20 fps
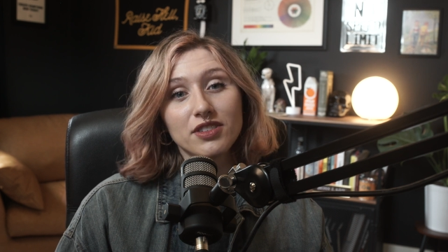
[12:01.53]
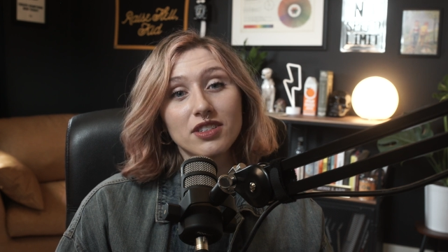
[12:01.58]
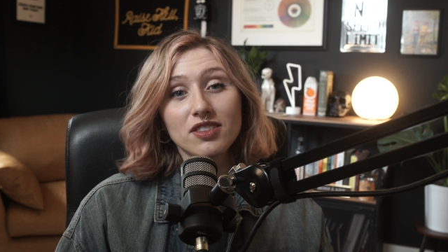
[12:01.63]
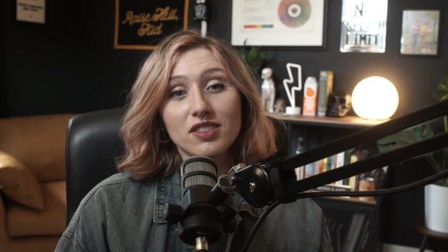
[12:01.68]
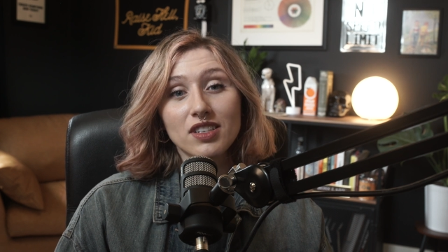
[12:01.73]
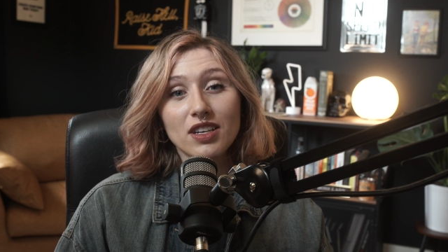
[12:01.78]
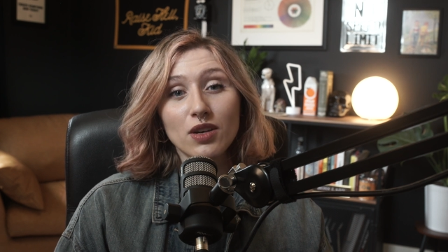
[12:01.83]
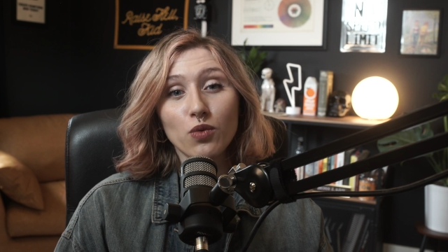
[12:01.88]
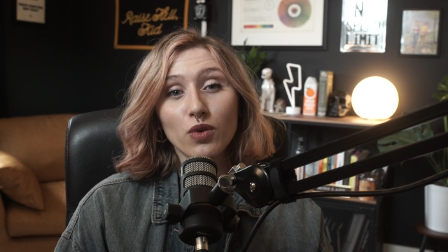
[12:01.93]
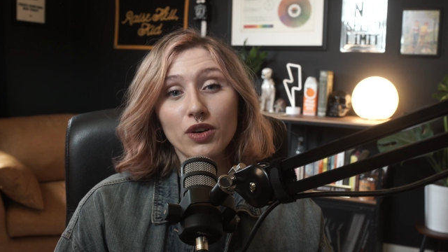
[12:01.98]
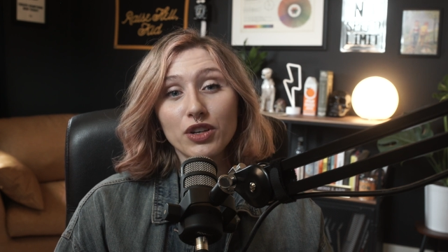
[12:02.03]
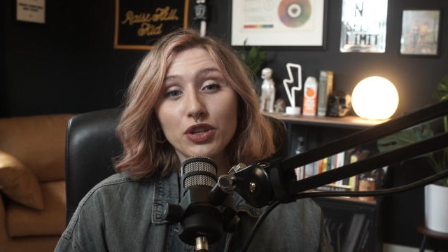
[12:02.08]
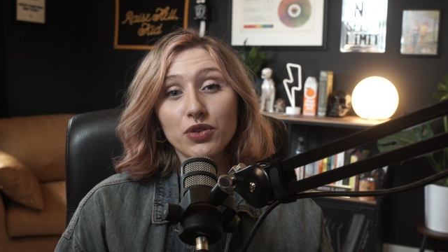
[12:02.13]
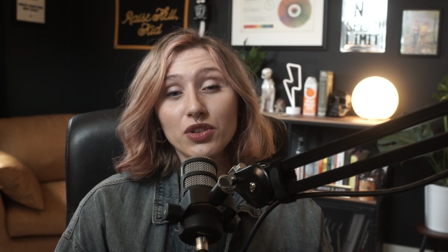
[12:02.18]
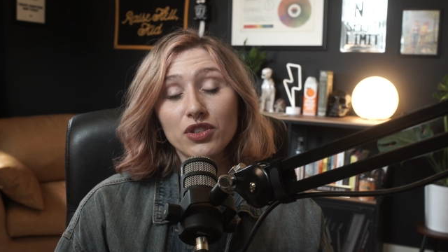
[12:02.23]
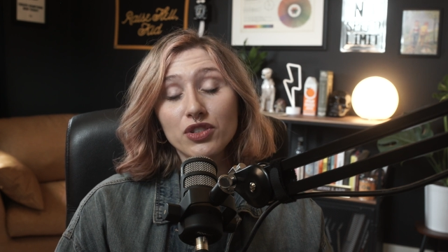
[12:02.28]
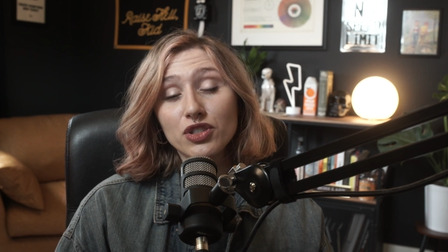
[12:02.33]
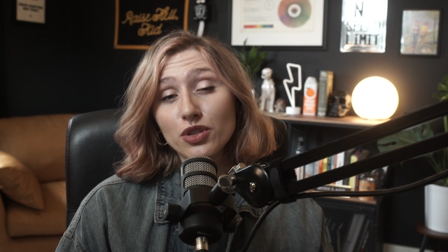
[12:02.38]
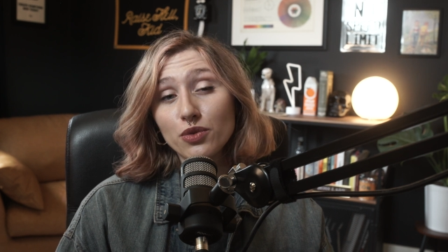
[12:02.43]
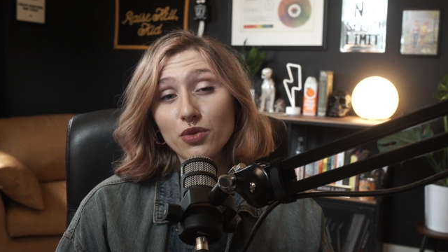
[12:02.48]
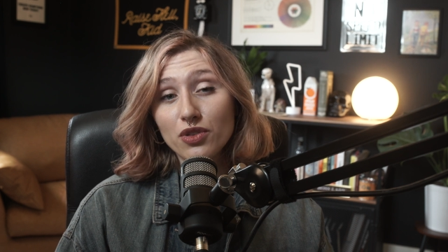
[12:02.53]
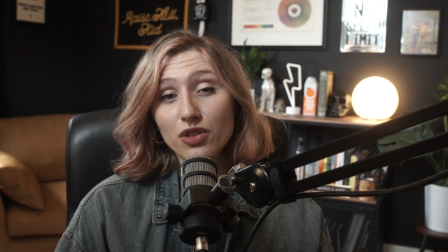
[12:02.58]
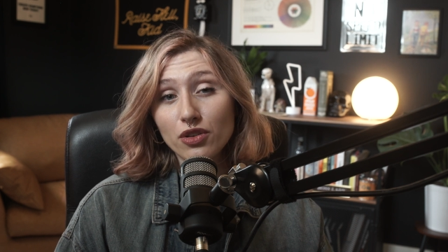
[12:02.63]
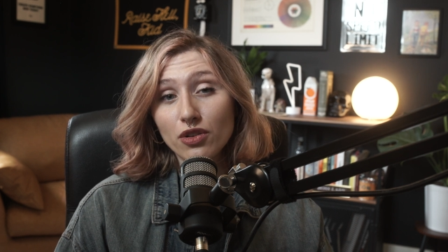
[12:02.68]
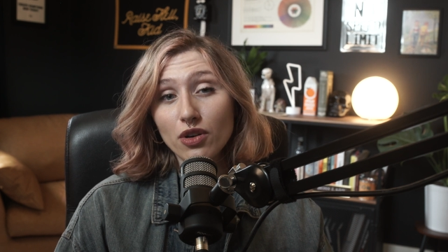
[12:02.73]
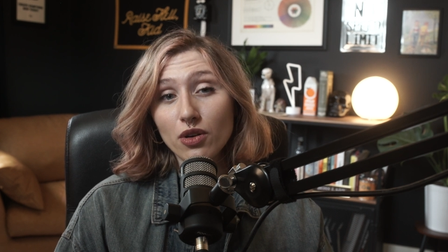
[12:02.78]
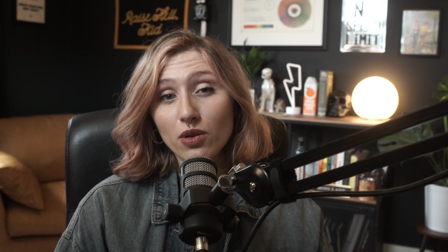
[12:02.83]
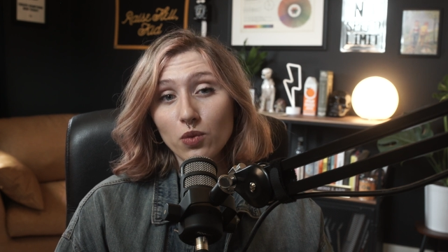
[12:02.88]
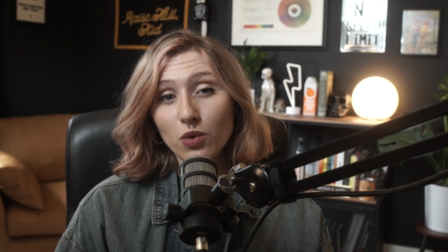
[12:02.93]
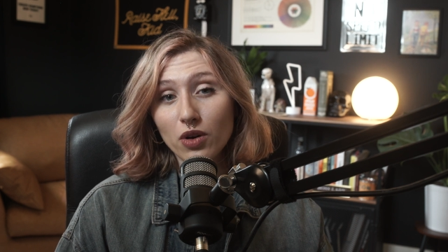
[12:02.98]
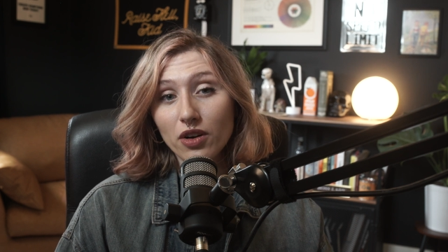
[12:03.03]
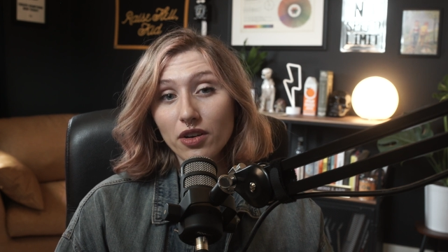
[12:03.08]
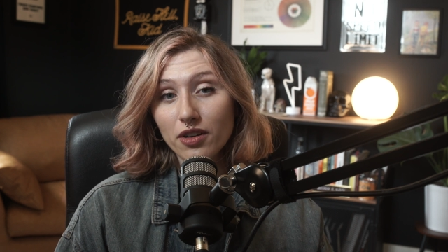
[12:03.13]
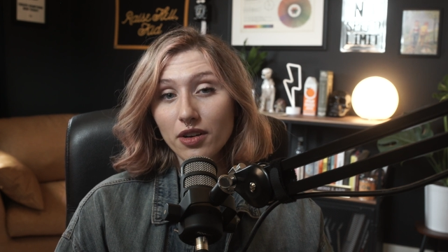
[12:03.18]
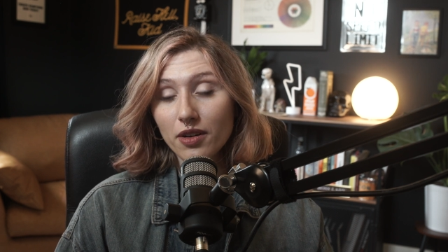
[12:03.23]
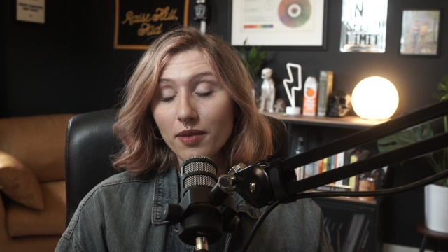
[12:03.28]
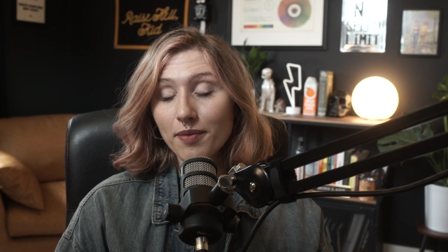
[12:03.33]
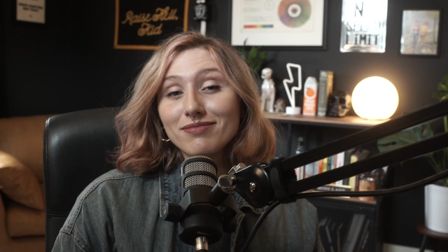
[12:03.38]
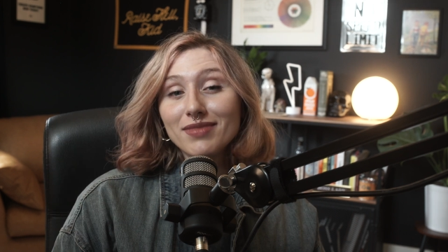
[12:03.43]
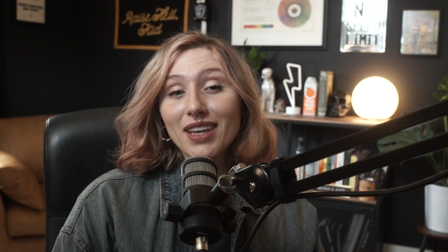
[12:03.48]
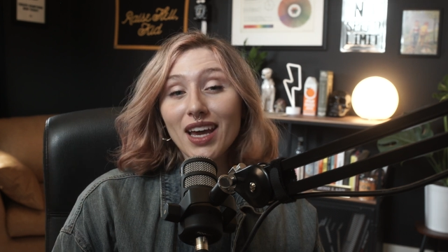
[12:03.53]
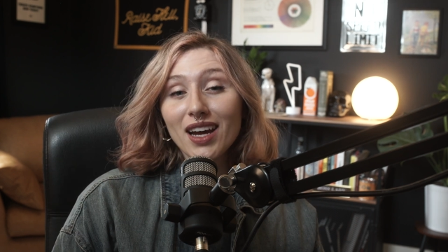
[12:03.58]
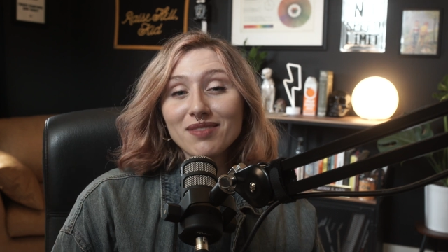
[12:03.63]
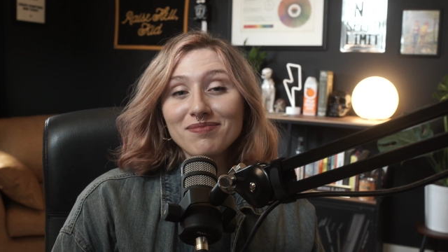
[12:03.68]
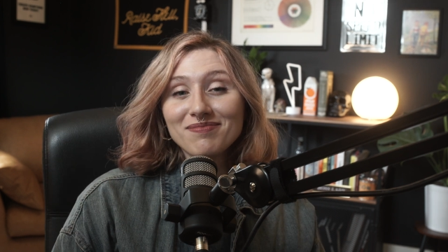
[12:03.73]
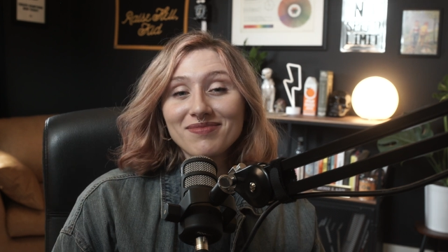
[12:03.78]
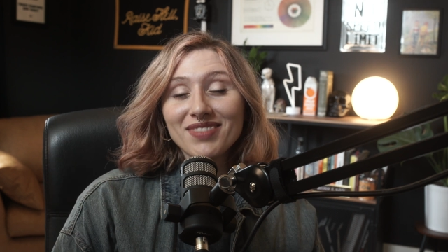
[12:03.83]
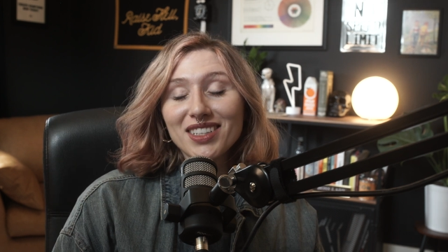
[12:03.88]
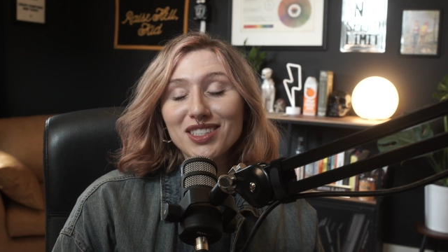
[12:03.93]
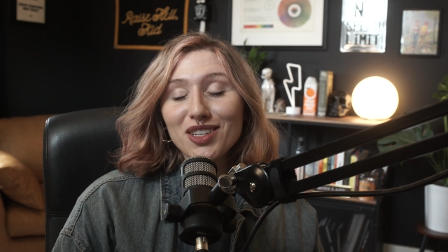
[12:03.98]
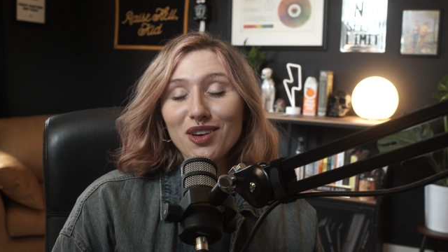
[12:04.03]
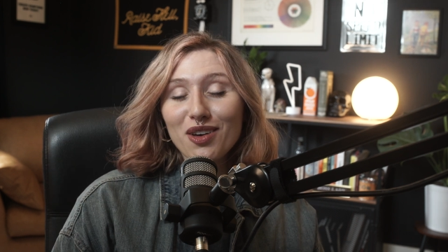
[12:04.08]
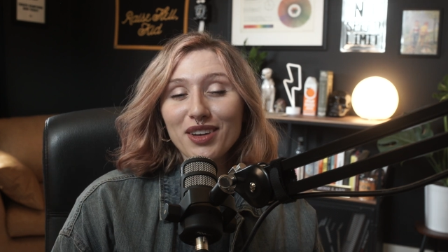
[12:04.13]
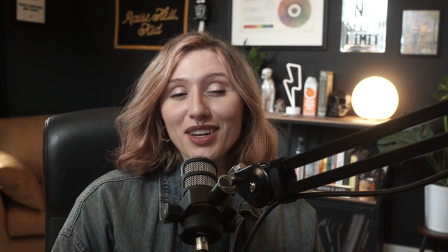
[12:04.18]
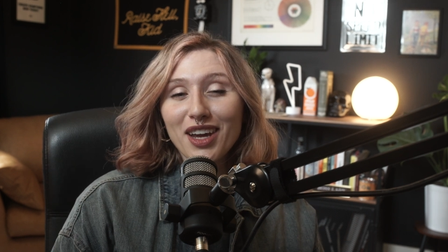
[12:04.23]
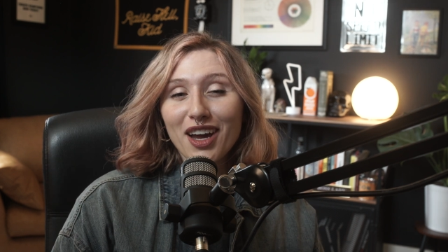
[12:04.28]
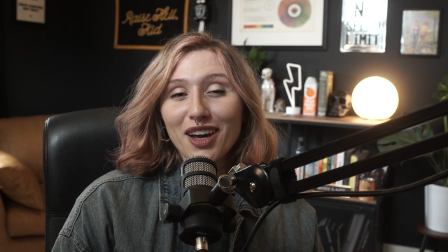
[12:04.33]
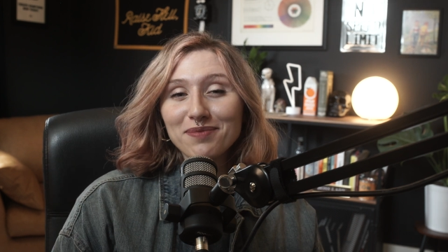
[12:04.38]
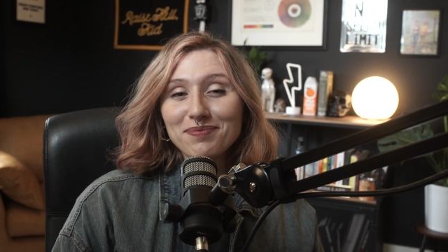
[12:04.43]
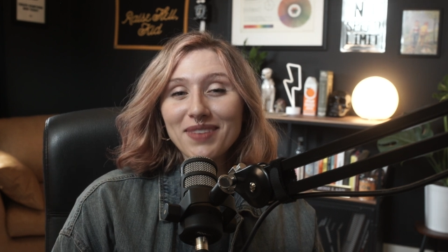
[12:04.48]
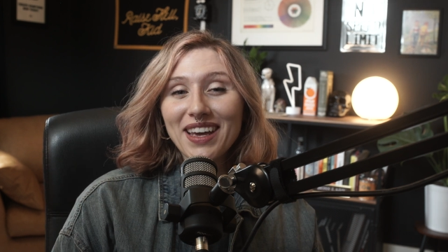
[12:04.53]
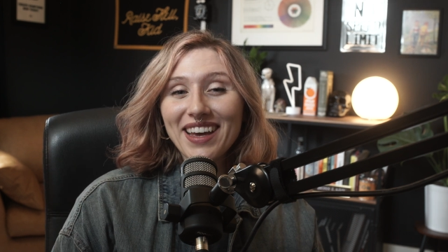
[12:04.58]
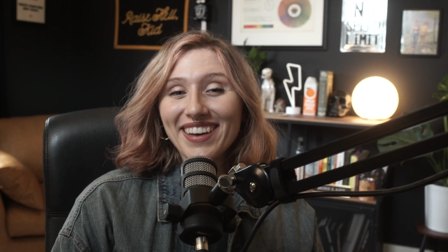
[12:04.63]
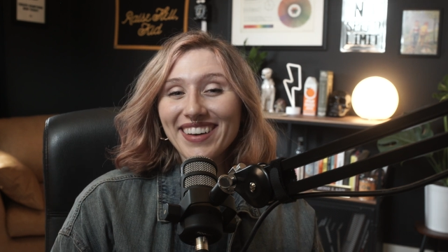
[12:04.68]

to see what you can do with your own work. Yeah, that's all I got.